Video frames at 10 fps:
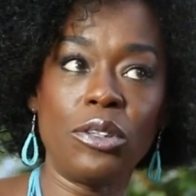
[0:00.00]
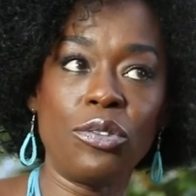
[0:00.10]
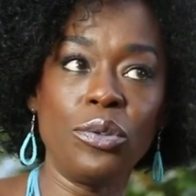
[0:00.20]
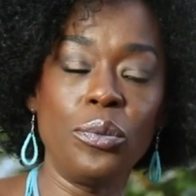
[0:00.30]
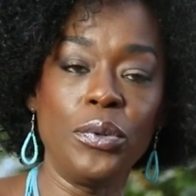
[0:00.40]

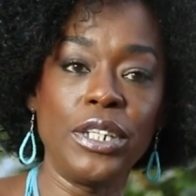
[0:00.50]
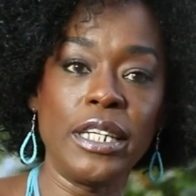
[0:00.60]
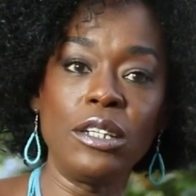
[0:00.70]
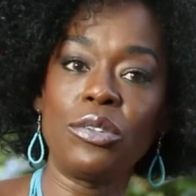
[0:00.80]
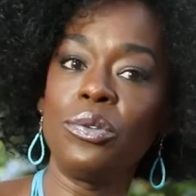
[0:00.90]
through
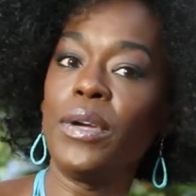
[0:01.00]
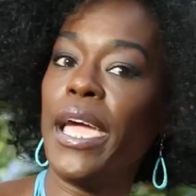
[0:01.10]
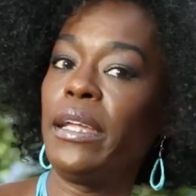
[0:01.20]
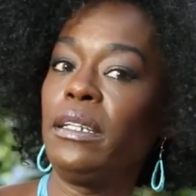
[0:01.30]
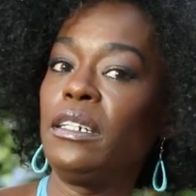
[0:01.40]
working through
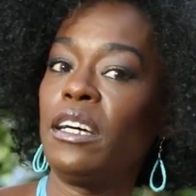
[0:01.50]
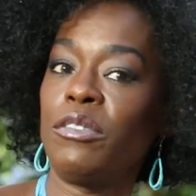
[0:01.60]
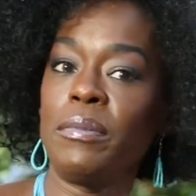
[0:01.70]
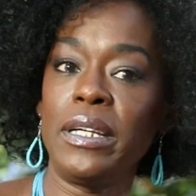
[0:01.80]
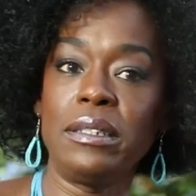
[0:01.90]
any
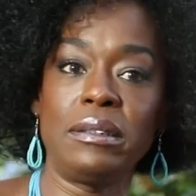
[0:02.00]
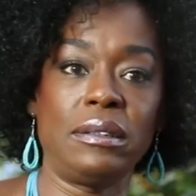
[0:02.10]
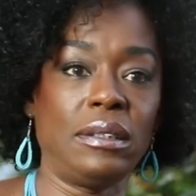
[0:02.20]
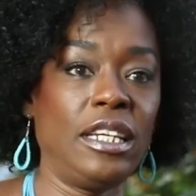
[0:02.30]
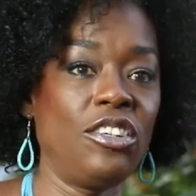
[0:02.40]
government
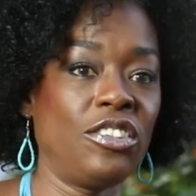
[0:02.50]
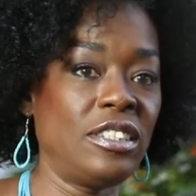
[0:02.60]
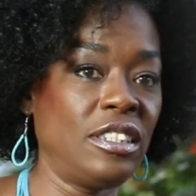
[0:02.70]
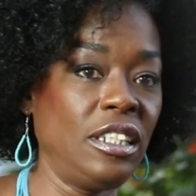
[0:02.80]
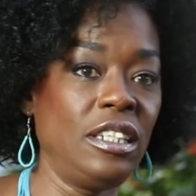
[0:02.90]

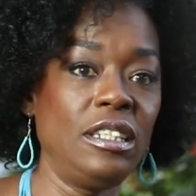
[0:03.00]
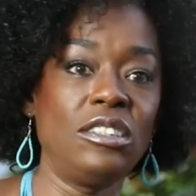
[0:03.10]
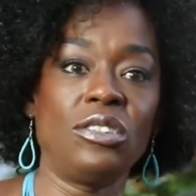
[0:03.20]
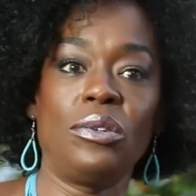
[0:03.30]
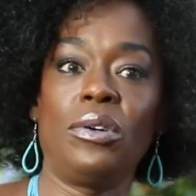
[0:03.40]

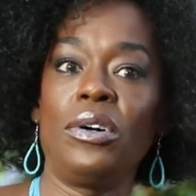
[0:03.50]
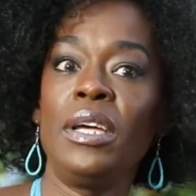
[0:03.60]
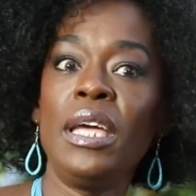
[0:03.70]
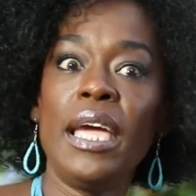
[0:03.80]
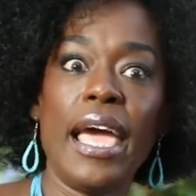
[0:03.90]
agencies or
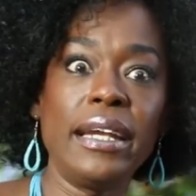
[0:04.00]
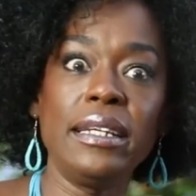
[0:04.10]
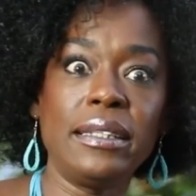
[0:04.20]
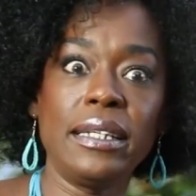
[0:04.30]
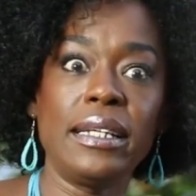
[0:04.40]

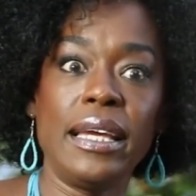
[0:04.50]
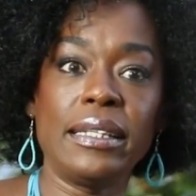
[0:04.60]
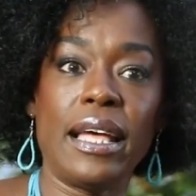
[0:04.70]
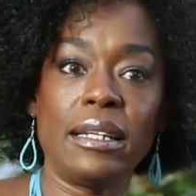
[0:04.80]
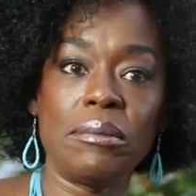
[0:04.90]
anything
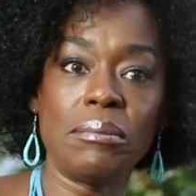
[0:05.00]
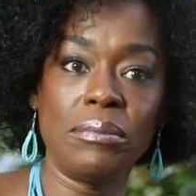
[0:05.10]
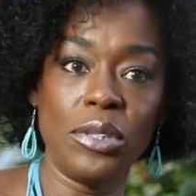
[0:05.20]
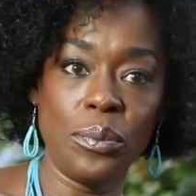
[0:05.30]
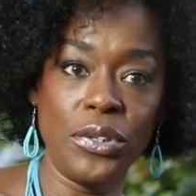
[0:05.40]
like that.
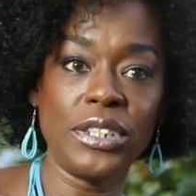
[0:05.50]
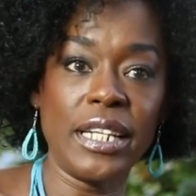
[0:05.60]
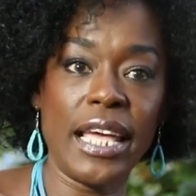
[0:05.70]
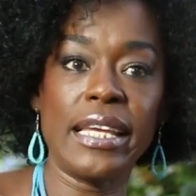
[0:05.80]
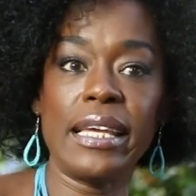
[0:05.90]
The work
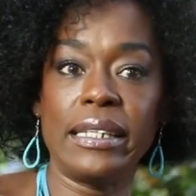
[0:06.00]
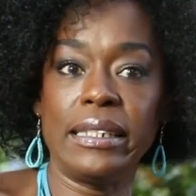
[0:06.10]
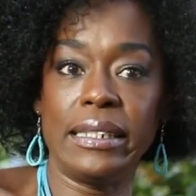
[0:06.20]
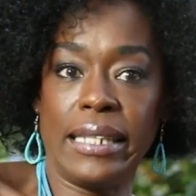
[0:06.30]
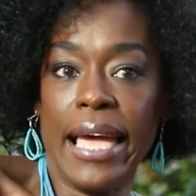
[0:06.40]
that I
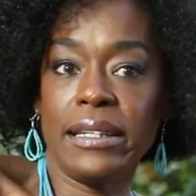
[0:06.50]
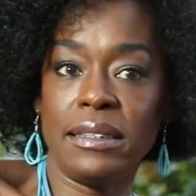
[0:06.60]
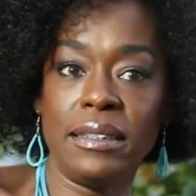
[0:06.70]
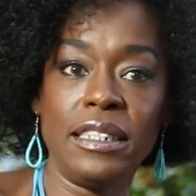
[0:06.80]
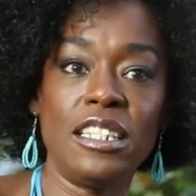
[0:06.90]

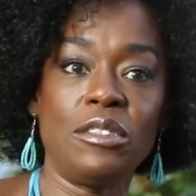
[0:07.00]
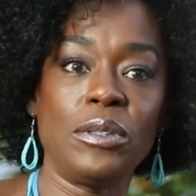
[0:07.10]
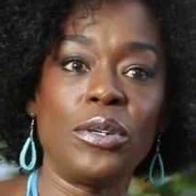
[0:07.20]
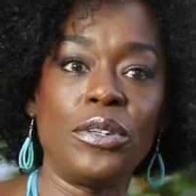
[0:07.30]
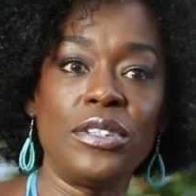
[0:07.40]
get today is
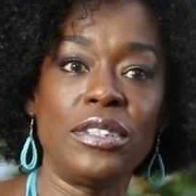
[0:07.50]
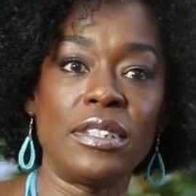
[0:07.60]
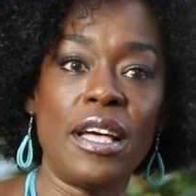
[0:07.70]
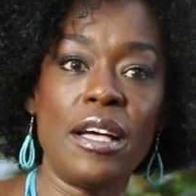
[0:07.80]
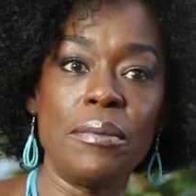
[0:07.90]

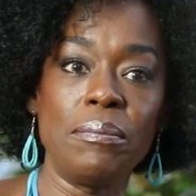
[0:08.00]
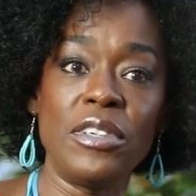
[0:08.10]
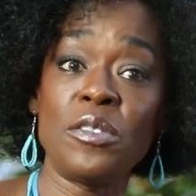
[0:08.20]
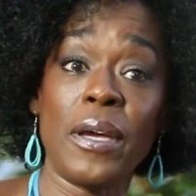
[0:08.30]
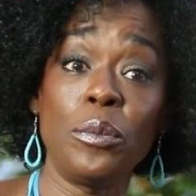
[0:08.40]
because
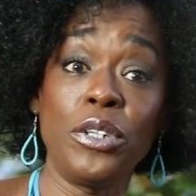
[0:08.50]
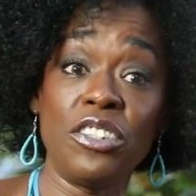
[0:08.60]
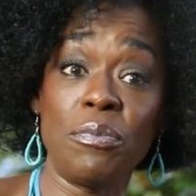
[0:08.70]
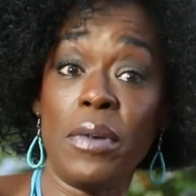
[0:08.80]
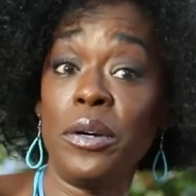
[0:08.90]
it's by
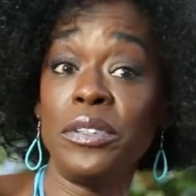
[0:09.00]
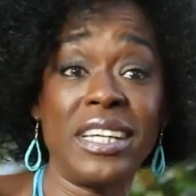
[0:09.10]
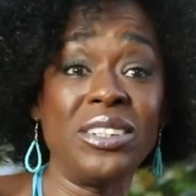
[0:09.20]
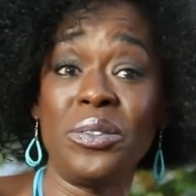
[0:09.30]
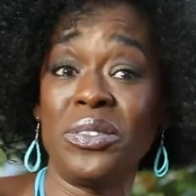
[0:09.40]
word of mouth.
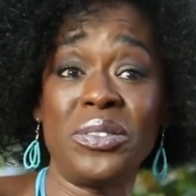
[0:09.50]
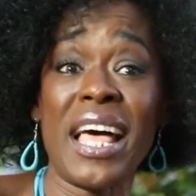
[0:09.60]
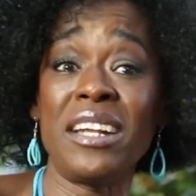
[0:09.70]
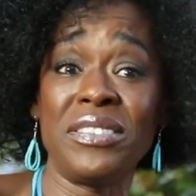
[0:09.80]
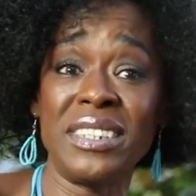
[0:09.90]
I don't
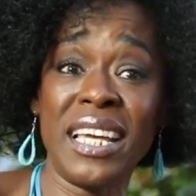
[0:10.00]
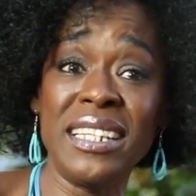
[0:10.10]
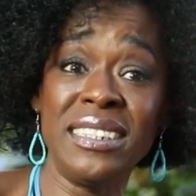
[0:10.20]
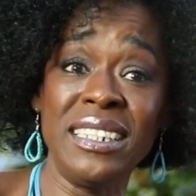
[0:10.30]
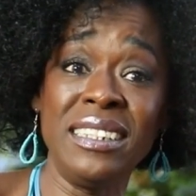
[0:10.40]

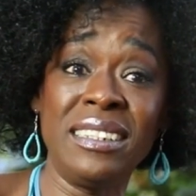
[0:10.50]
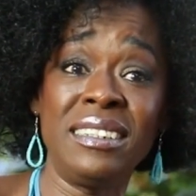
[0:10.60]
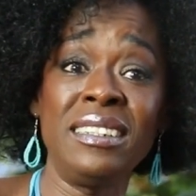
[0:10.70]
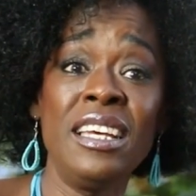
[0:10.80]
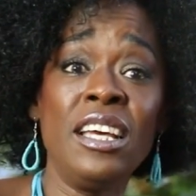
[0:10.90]
advertise
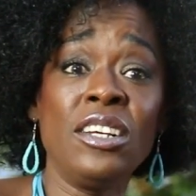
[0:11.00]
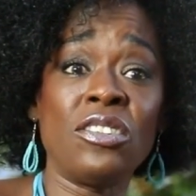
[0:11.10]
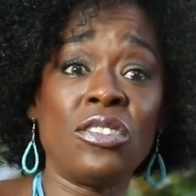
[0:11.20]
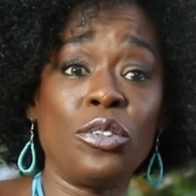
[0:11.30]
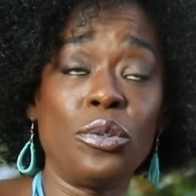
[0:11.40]
either,
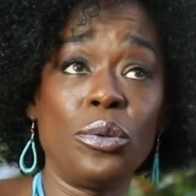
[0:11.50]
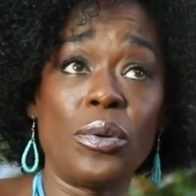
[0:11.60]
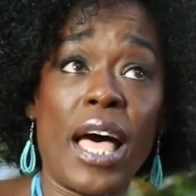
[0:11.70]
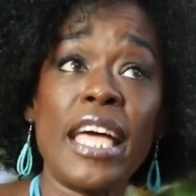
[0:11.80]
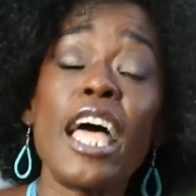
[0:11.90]

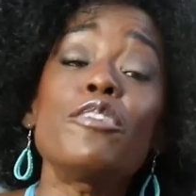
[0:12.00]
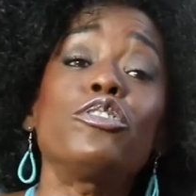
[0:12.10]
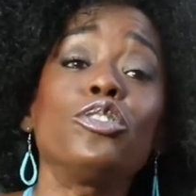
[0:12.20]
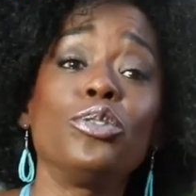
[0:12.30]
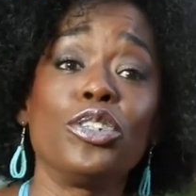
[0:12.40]
so I have
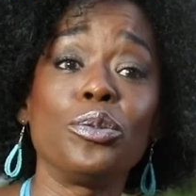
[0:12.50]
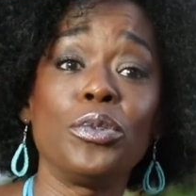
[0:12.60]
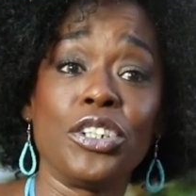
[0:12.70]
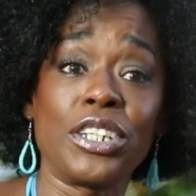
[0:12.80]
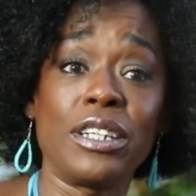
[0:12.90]
to do good
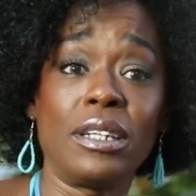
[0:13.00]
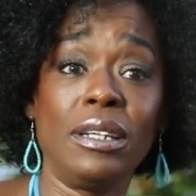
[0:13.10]
work